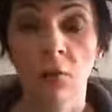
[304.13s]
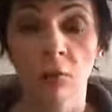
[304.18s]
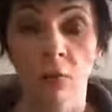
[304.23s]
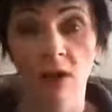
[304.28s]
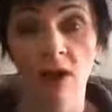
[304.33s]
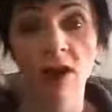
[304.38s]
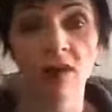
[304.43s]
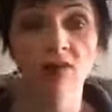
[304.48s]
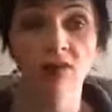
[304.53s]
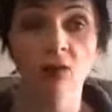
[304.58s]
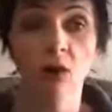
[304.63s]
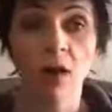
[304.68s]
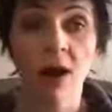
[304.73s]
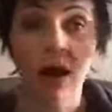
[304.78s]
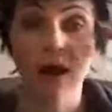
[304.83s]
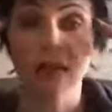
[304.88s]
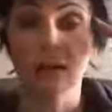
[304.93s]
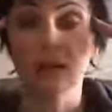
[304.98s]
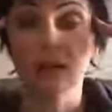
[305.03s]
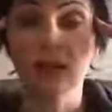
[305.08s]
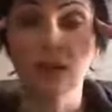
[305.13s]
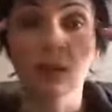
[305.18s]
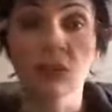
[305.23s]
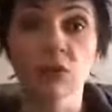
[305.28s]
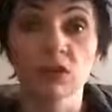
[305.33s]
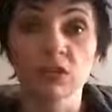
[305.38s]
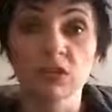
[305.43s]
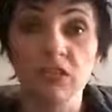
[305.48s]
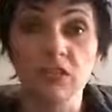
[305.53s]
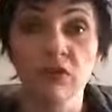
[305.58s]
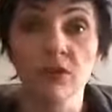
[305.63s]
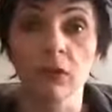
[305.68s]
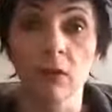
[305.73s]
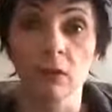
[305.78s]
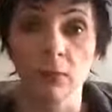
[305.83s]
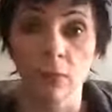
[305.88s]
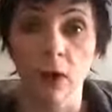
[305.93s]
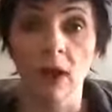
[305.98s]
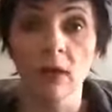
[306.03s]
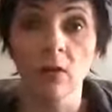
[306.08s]
brains are acting like a
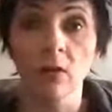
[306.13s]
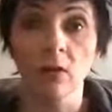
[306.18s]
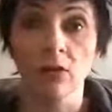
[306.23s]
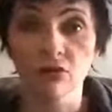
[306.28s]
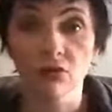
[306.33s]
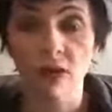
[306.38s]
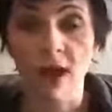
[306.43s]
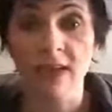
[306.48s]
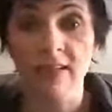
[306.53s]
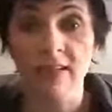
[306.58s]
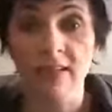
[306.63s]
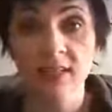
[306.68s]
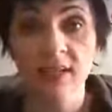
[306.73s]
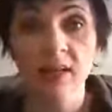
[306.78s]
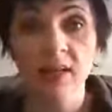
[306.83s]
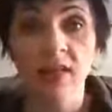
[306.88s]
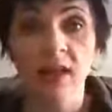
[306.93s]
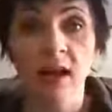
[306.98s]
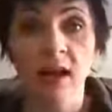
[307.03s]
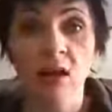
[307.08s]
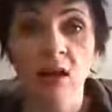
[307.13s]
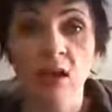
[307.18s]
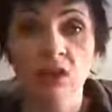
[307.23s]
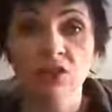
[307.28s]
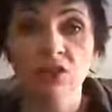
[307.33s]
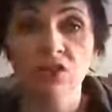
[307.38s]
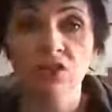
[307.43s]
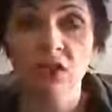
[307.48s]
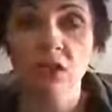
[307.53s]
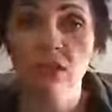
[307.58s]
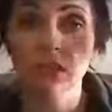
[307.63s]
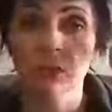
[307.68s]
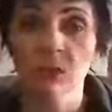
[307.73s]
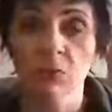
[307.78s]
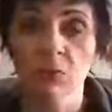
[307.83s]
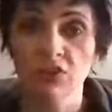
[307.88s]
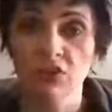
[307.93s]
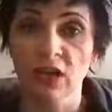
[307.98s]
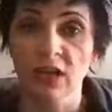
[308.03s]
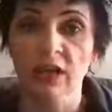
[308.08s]
receiver, right? We're translating that consciousness
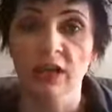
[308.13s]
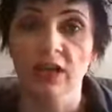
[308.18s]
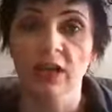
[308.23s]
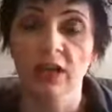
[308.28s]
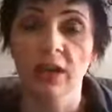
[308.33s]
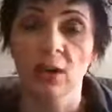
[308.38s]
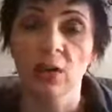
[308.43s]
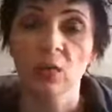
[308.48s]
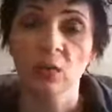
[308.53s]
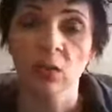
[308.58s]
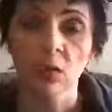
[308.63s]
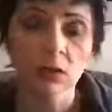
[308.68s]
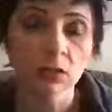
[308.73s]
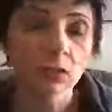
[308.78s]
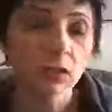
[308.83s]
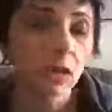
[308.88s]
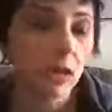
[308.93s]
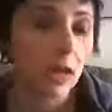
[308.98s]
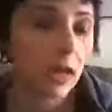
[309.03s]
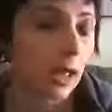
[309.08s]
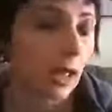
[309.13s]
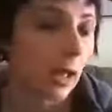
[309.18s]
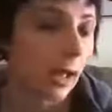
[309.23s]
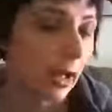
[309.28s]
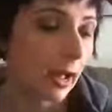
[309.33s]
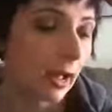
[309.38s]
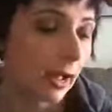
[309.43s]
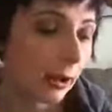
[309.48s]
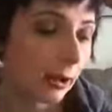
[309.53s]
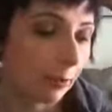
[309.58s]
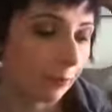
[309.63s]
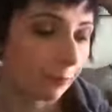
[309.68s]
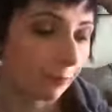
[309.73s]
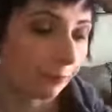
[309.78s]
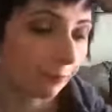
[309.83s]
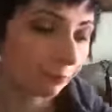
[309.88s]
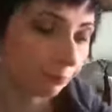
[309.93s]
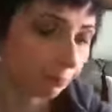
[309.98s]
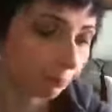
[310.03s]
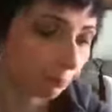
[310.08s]
and projecting it outwards.
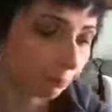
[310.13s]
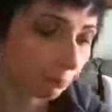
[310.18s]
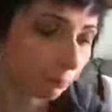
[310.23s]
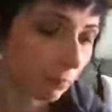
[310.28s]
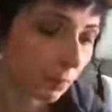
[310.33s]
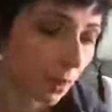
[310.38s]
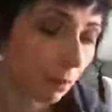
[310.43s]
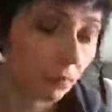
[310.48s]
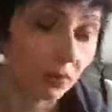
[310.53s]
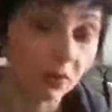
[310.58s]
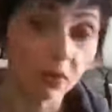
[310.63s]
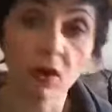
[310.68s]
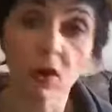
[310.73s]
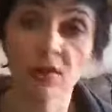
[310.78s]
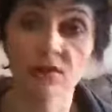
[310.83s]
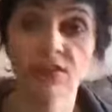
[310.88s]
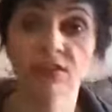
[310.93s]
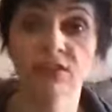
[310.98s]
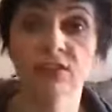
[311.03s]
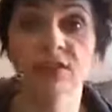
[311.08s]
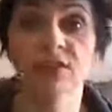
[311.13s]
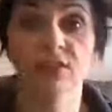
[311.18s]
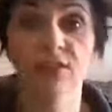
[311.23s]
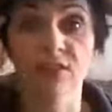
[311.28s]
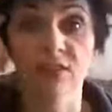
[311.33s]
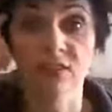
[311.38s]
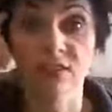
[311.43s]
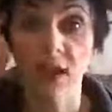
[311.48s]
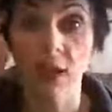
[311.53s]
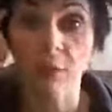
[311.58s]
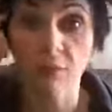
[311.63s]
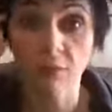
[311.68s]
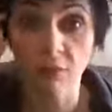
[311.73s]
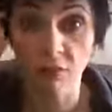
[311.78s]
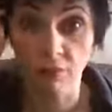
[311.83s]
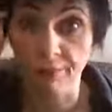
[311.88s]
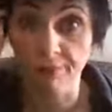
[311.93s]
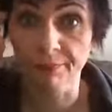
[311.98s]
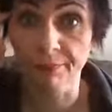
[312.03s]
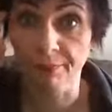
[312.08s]
But the consciousness doesn't come
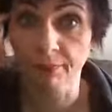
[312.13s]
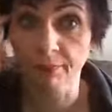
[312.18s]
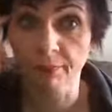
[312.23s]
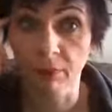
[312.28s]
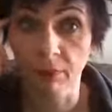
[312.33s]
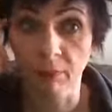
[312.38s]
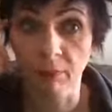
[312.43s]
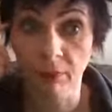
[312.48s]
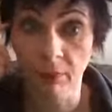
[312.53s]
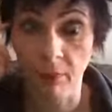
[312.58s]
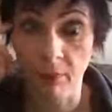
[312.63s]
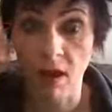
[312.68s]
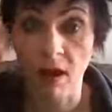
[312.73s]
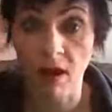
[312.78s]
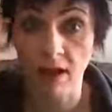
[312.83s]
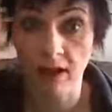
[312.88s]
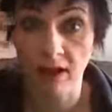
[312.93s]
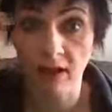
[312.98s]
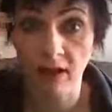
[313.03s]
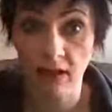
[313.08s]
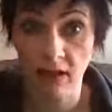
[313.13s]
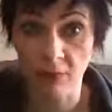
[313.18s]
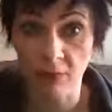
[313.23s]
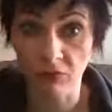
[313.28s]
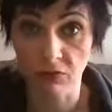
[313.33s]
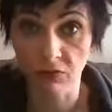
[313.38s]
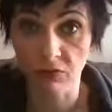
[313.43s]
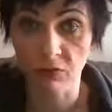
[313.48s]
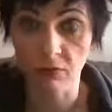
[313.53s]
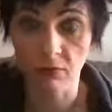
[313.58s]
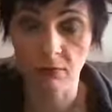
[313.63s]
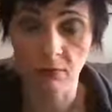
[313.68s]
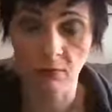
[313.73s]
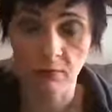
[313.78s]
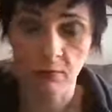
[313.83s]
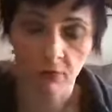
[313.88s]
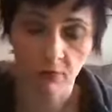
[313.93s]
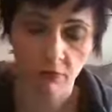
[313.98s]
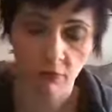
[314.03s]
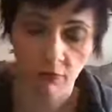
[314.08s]
from the mind, it comes from
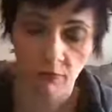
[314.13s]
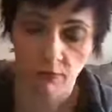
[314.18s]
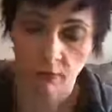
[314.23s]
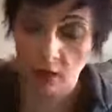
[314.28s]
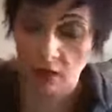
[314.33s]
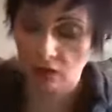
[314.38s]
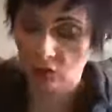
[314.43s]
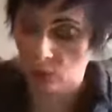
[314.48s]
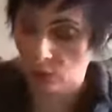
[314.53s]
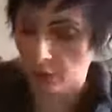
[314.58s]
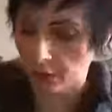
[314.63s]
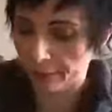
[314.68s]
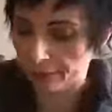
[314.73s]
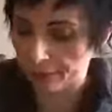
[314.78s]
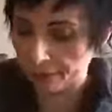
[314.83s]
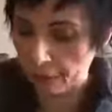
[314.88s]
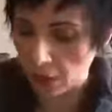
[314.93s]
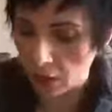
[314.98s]
elsewhere.